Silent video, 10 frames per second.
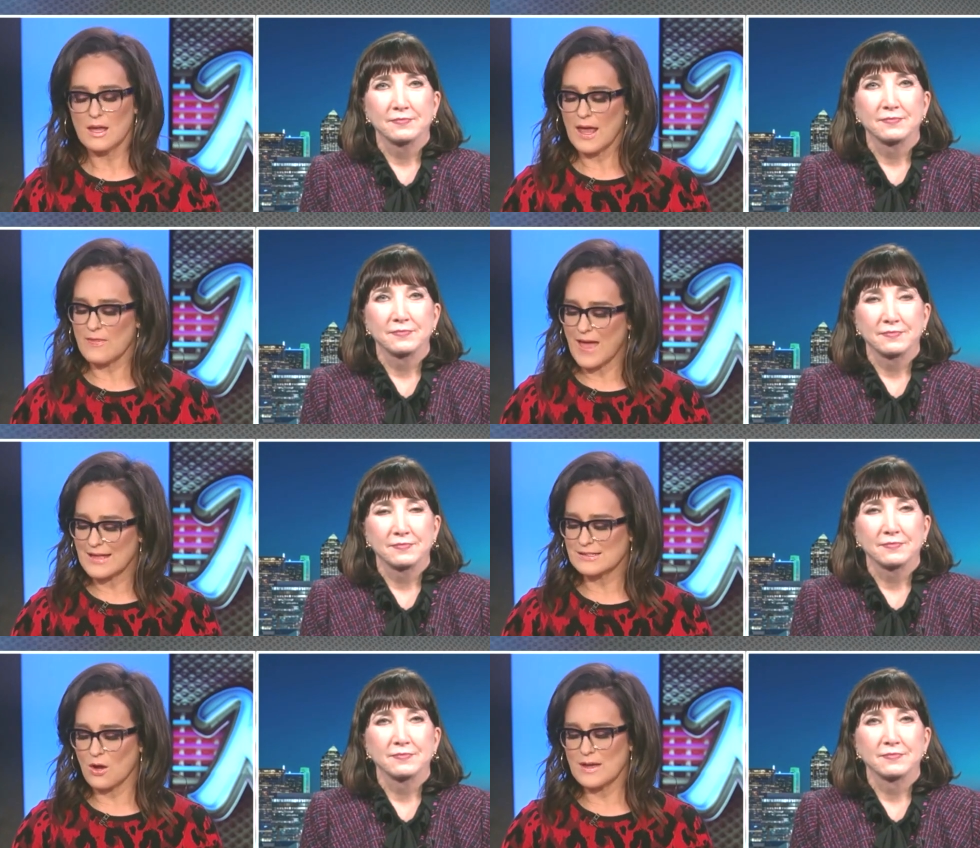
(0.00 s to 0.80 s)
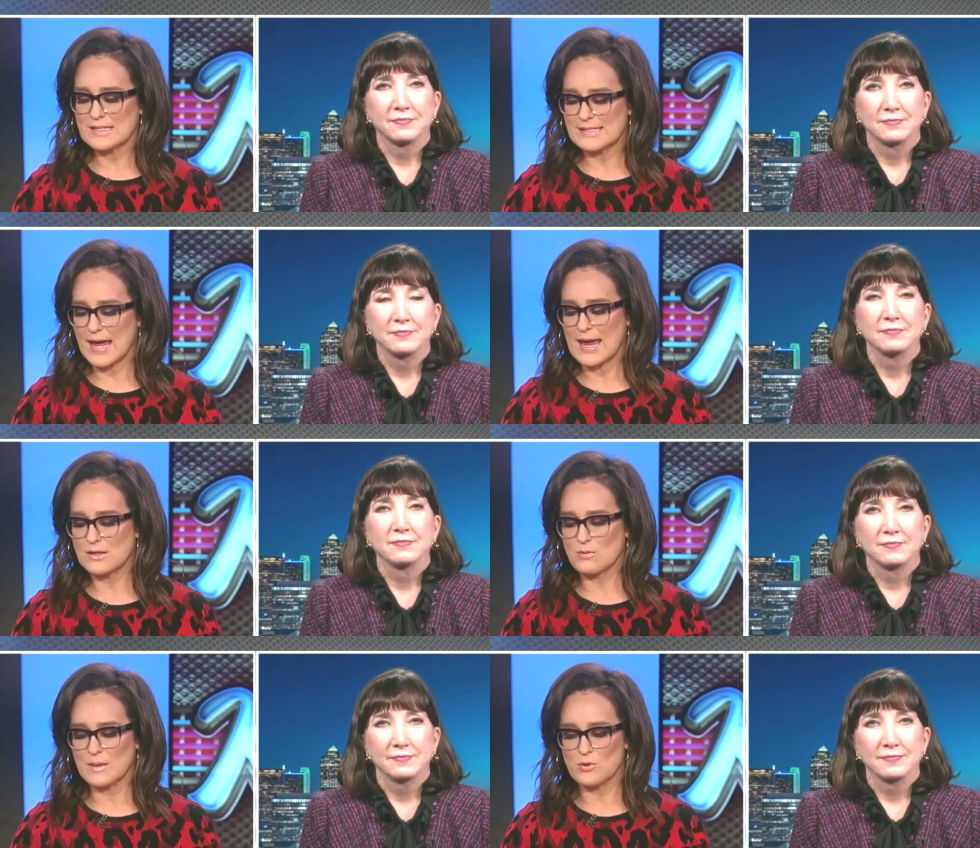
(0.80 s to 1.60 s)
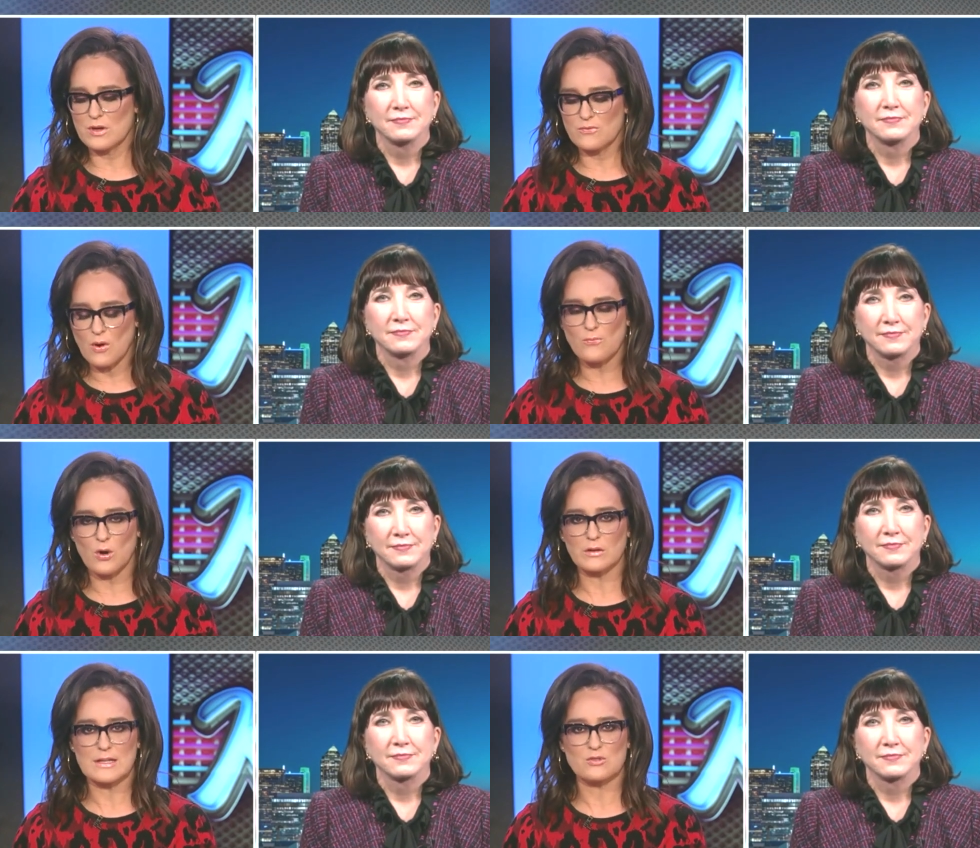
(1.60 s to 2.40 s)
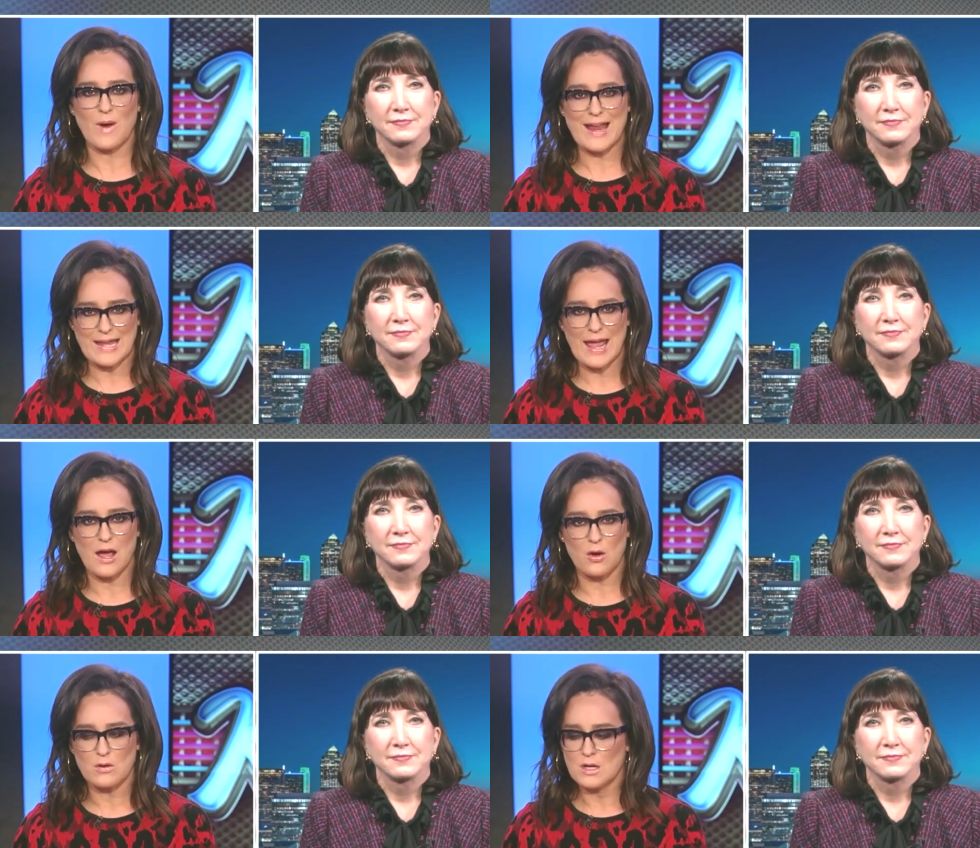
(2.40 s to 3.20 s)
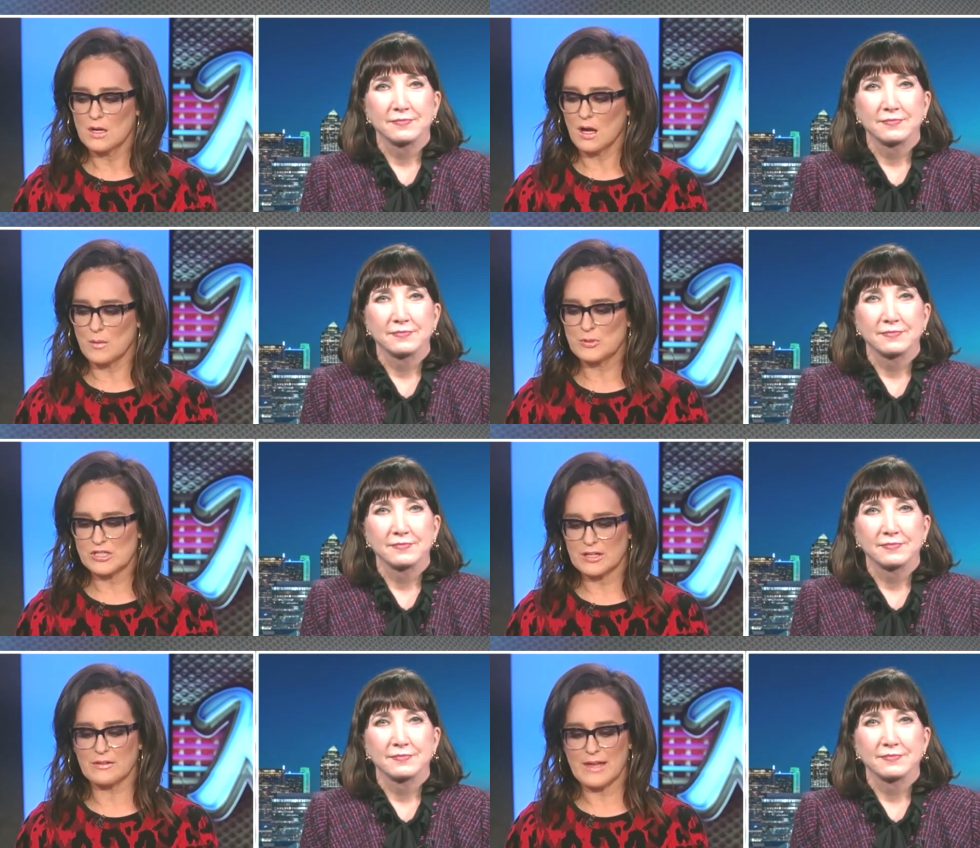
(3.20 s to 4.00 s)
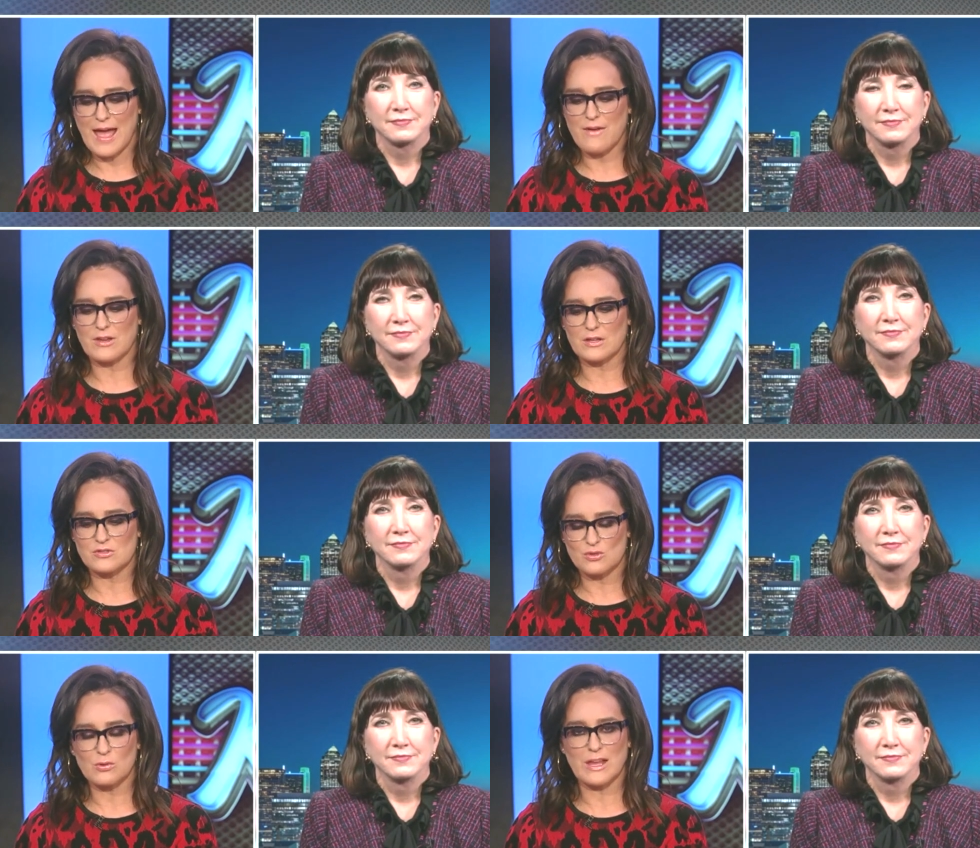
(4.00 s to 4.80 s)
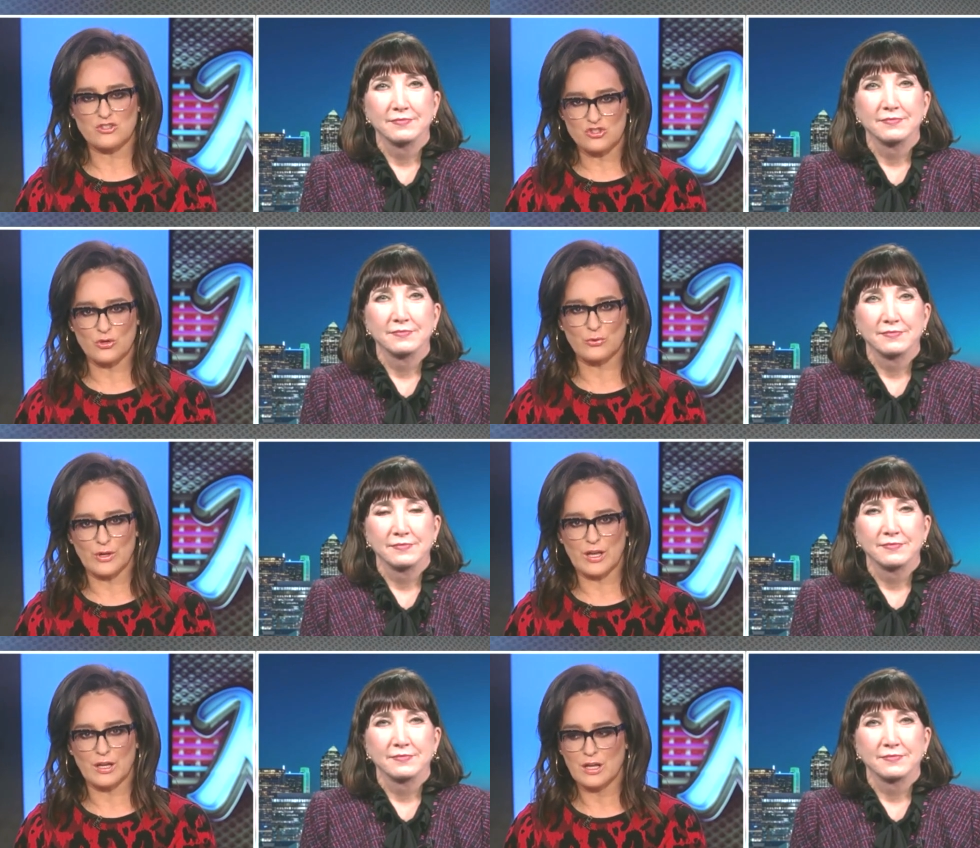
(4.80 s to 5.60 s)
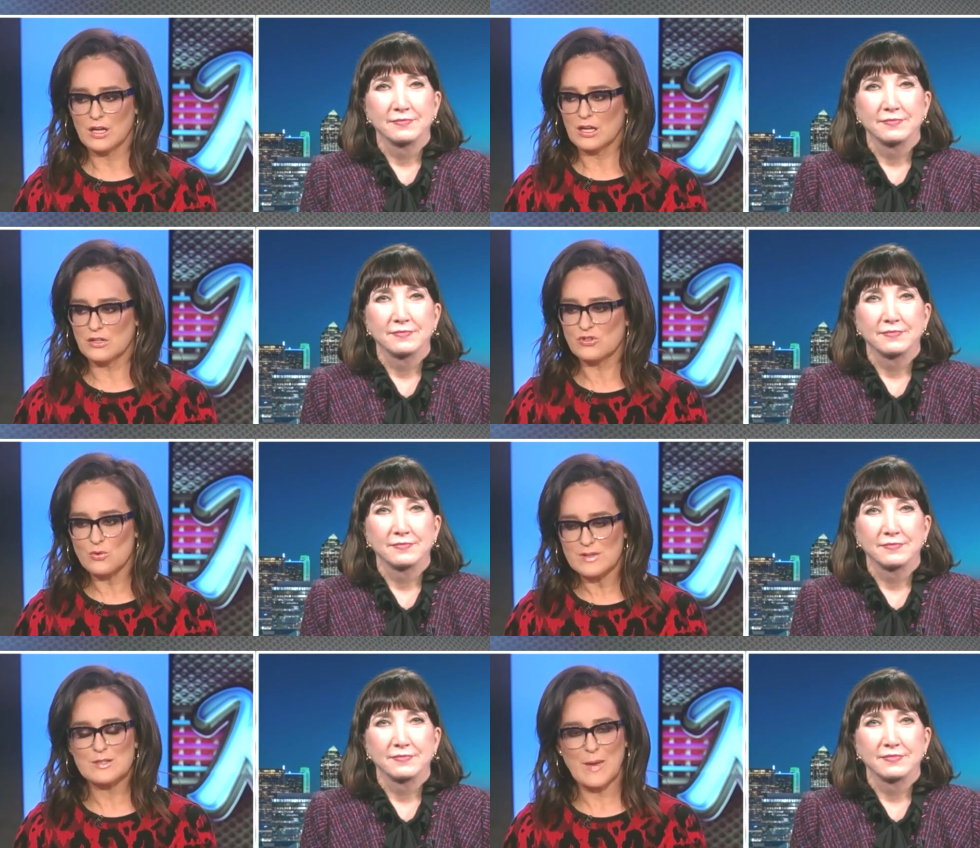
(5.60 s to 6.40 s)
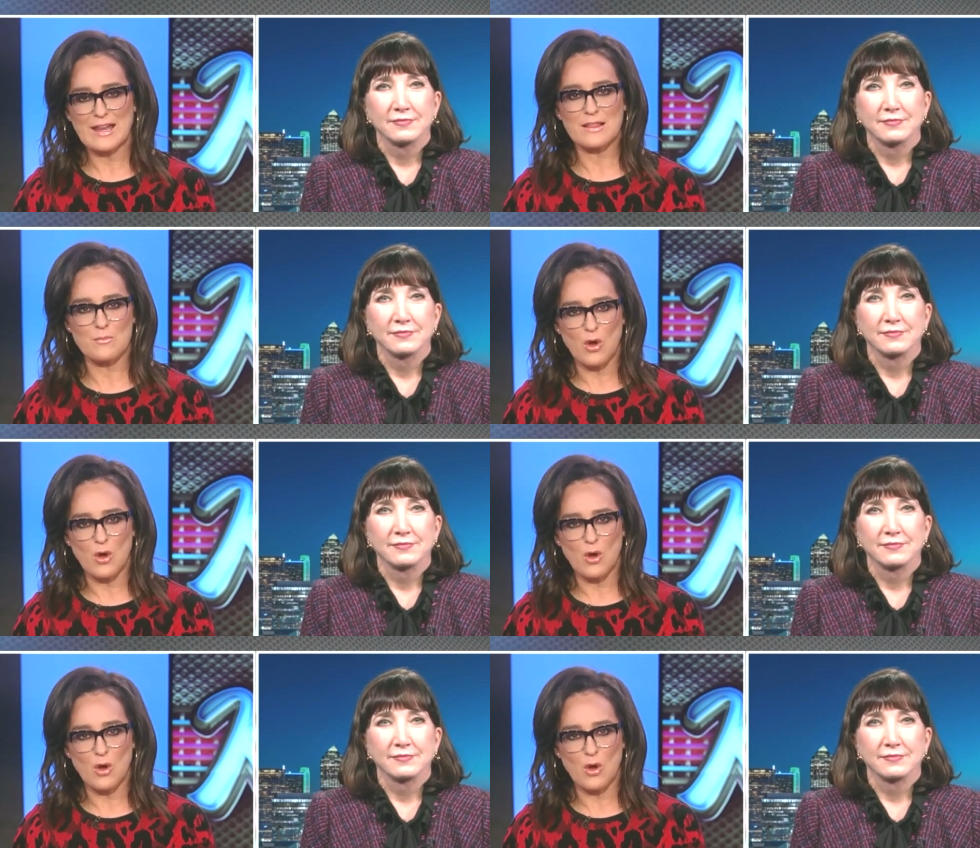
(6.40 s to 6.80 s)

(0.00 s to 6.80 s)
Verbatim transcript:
Speaker 1: And that's how I decide who I'm going to vote for, at least right now, uh, particularly having school aged children, is who is spending the mm-hmm.